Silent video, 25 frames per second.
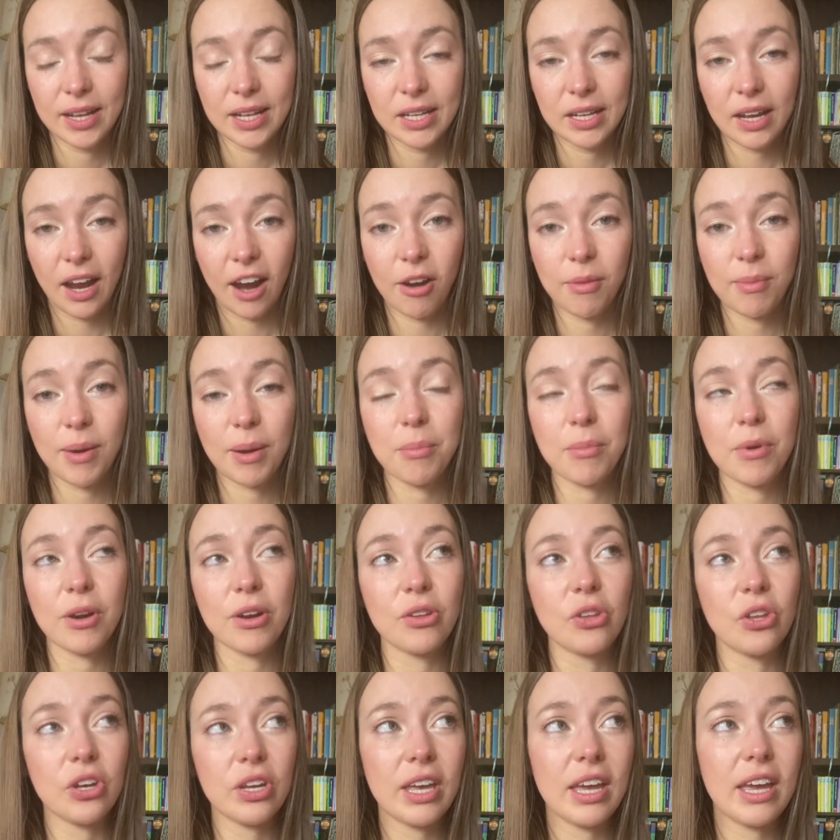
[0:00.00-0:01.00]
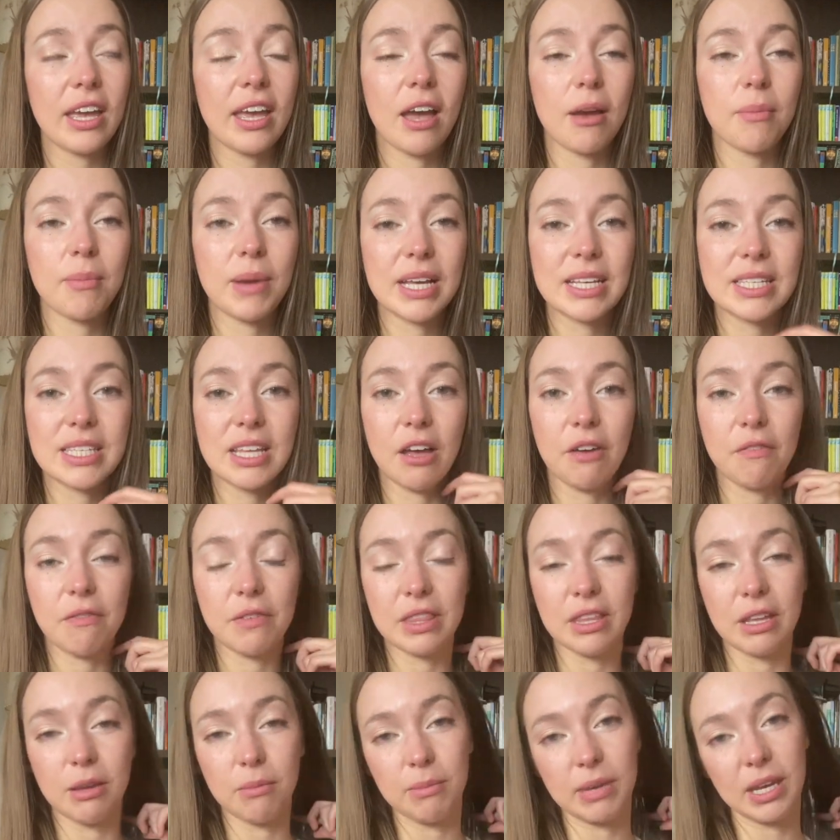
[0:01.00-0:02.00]
I remember looking at myself in
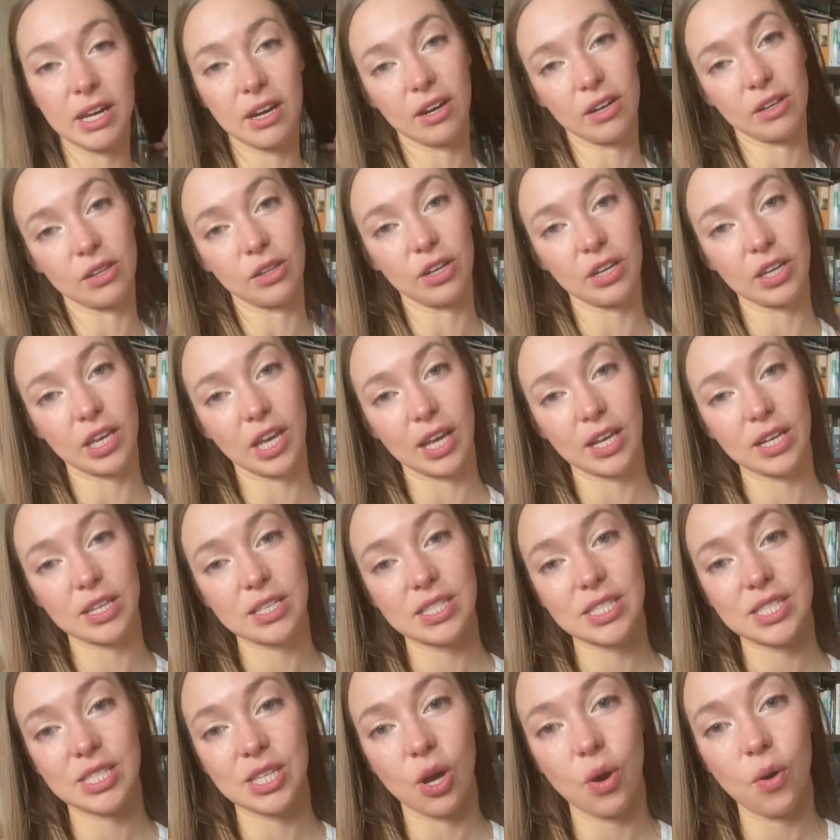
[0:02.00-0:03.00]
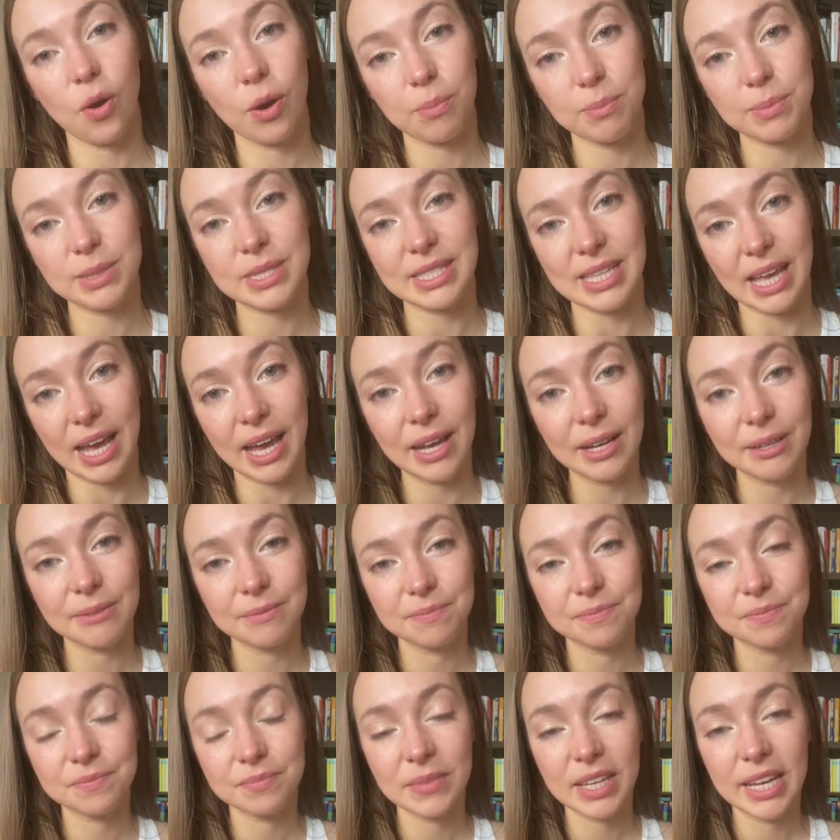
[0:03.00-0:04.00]
the mirror, looking so upset
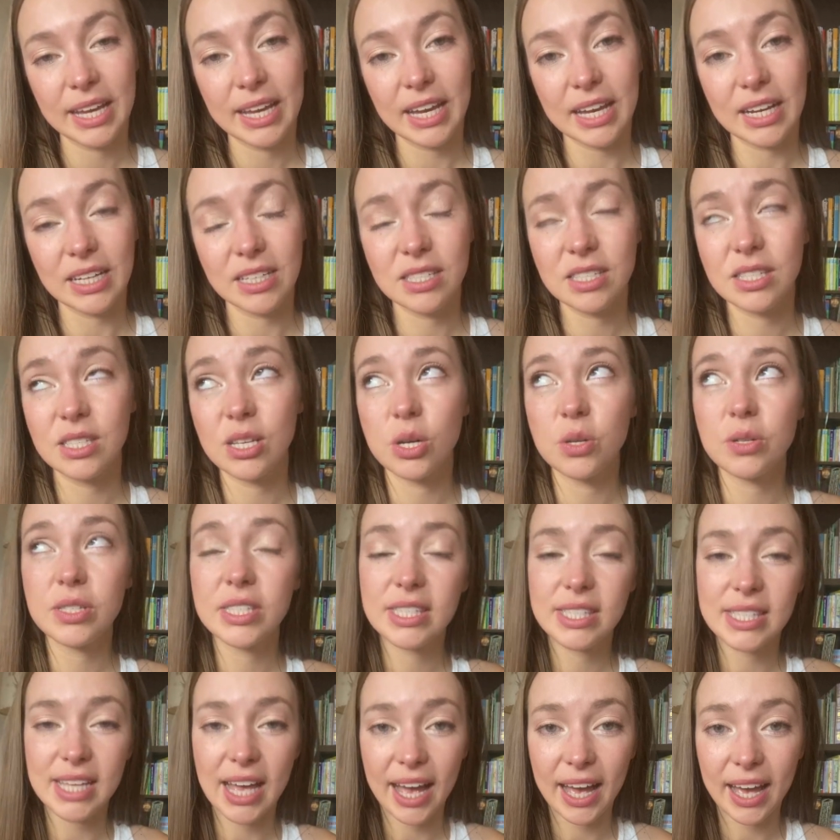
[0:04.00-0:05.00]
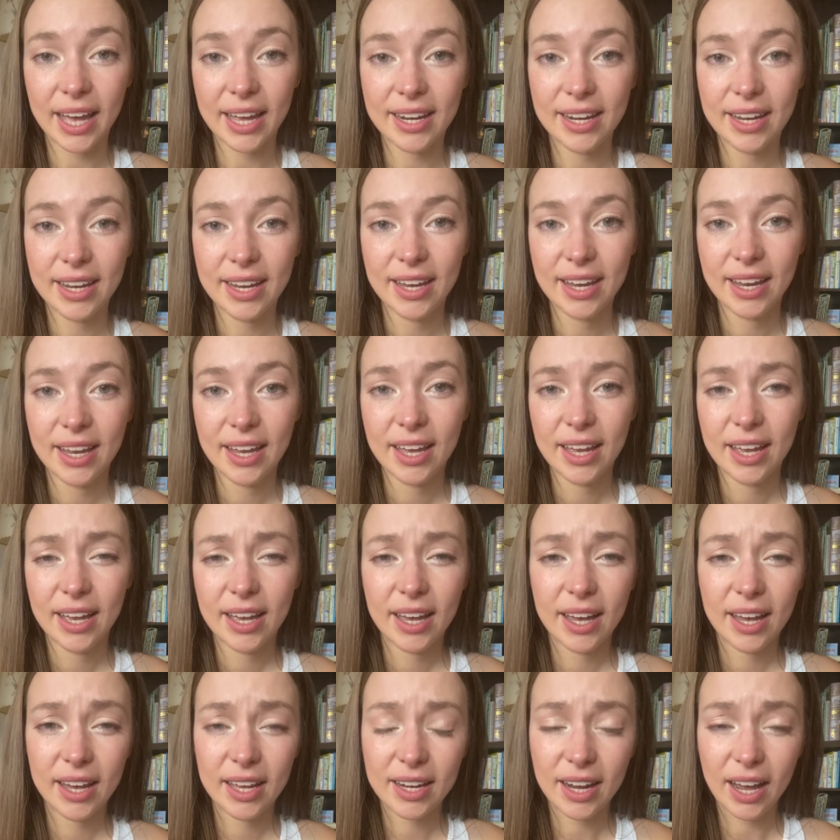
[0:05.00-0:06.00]
and so sad.
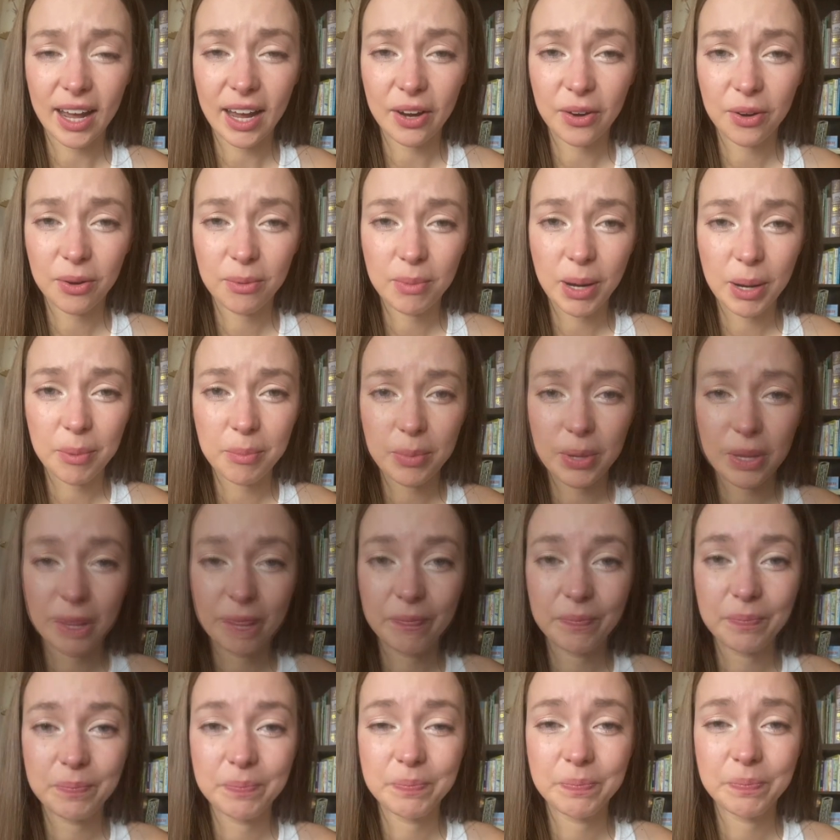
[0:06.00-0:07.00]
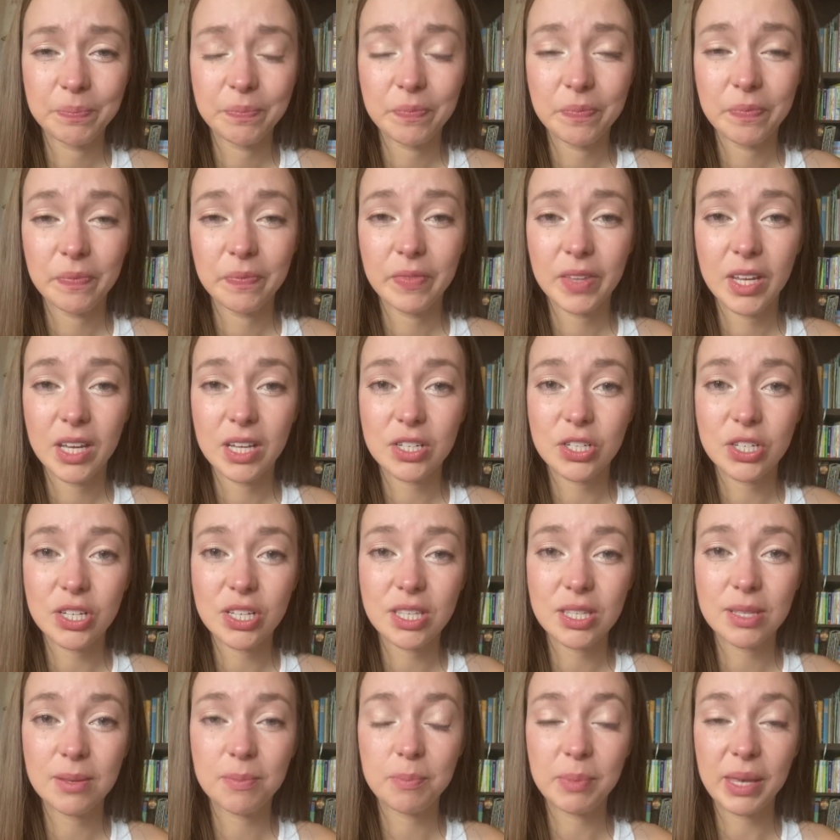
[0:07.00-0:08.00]
And I remember
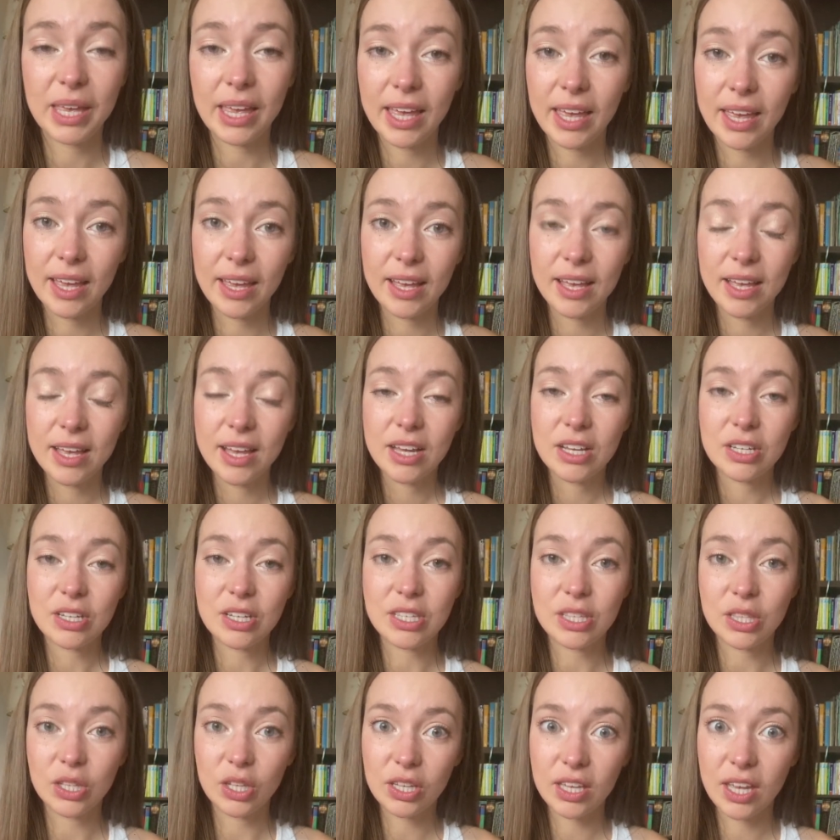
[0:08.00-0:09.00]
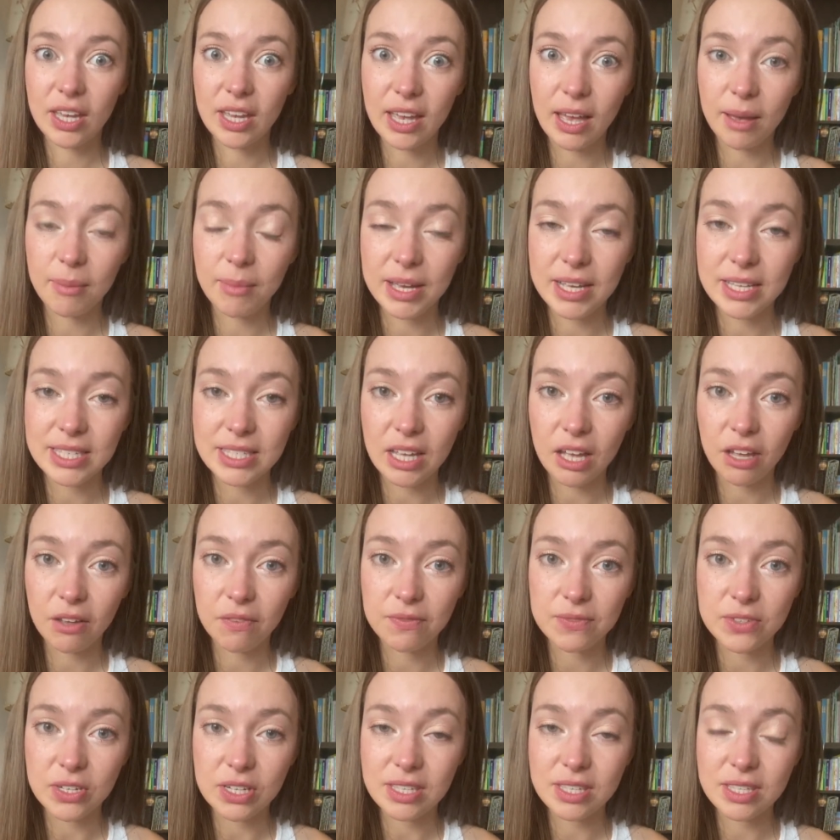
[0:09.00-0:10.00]
just looking at myself,
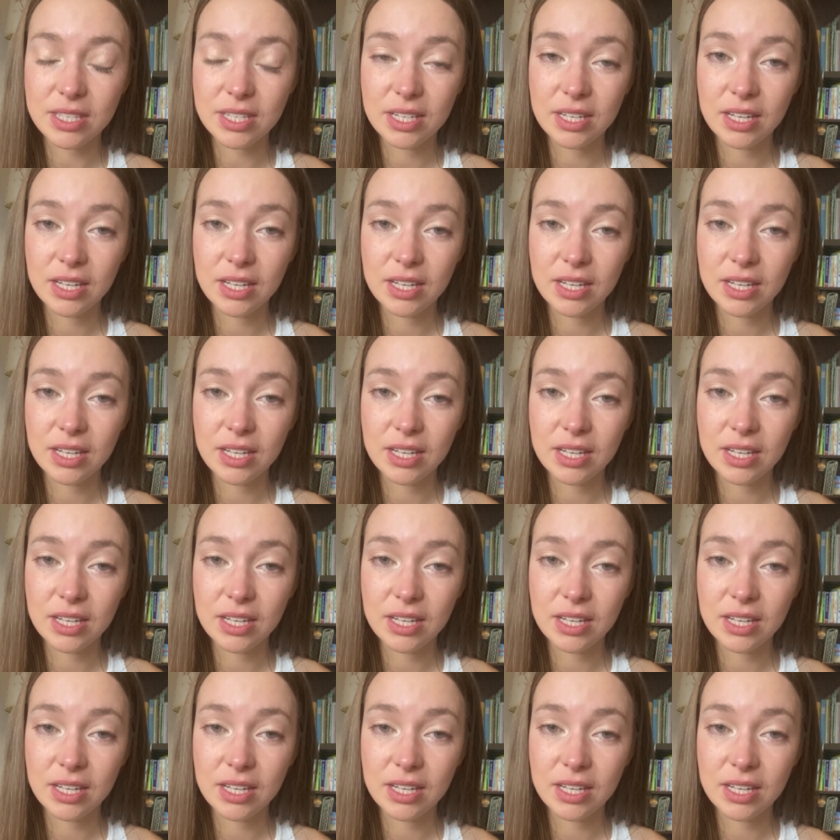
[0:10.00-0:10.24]
just